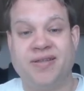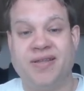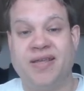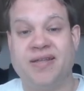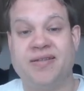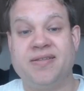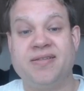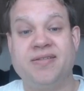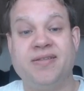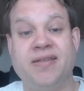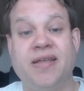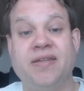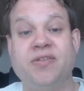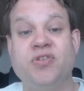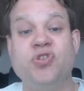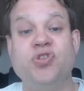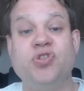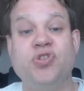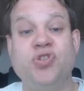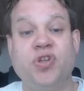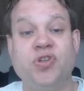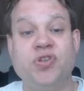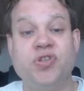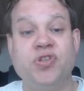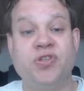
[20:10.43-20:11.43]
It's
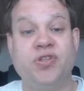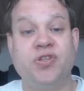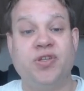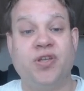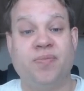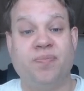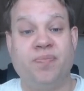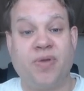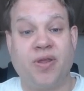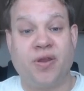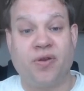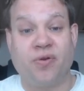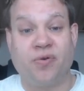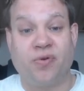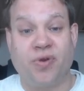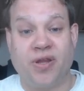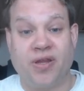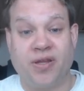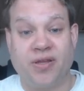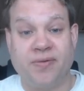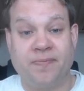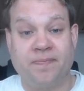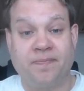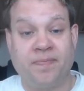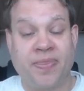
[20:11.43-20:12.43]
just
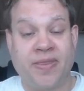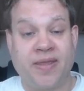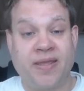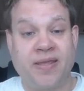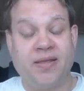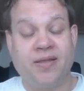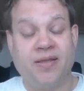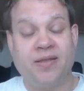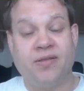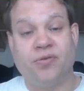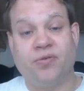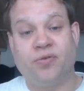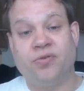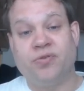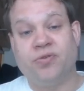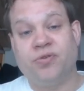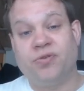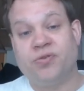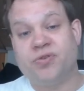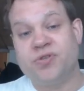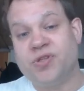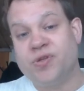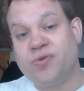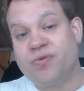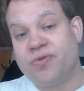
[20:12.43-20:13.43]
appearing.
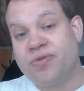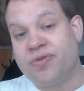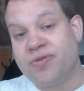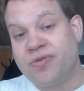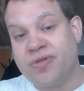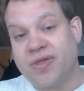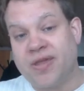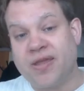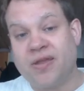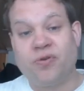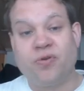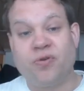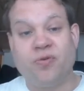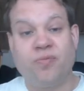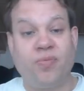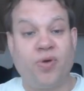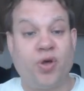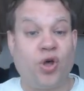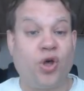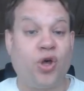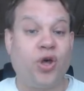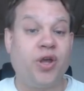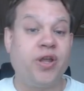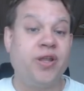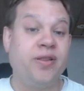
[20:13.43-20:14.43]
There's no thinker
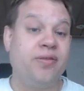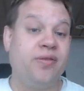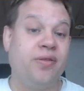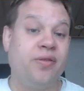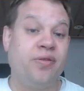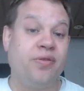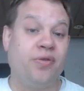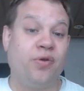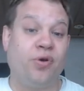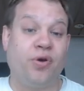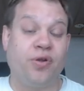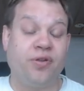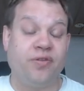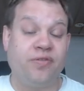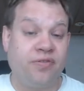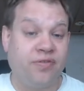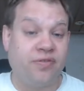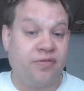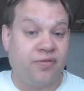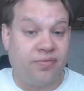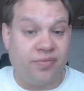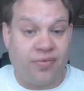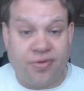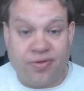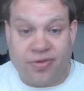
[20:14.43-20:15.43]
behind the
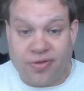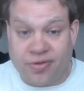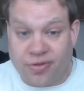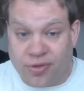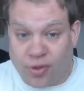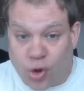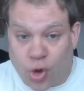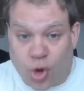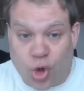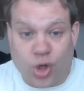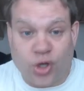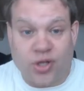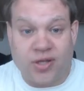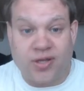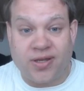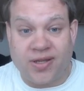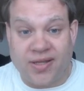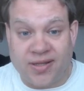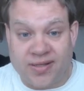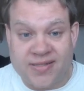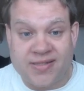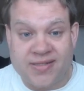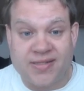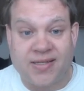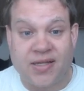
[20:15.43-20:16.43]
thoughts. Thought
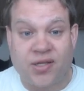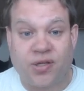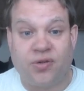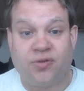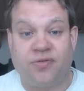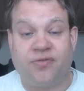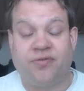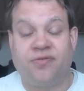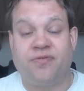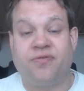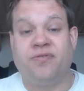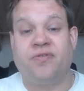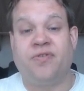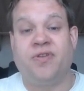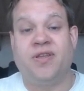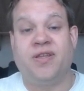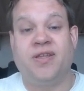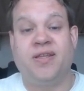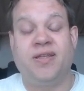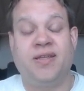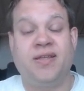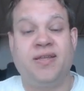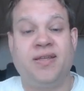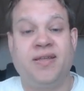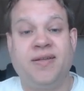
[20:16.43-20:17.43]
itself
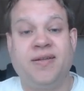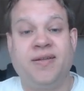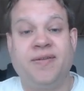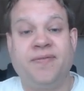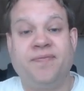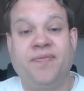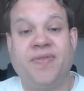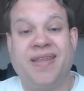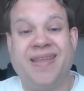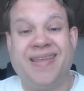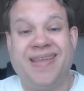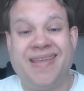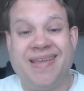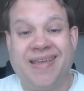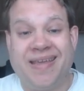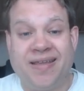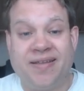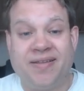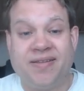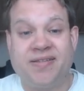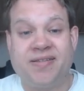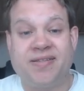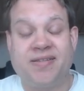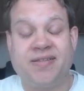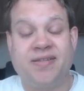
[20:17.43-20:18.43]

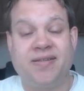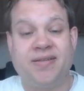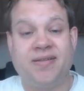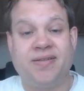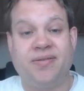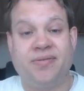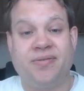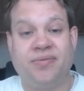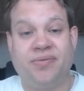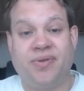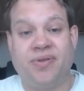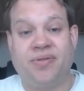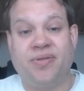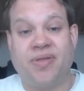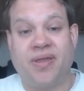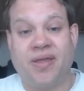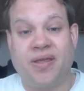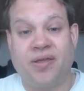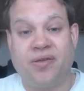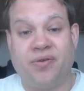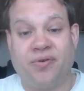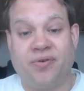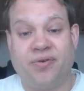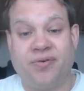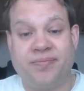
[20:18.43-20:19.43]
is the
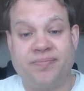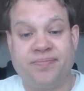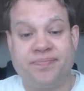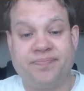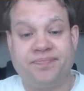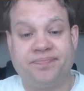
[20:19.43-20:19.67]
thinker.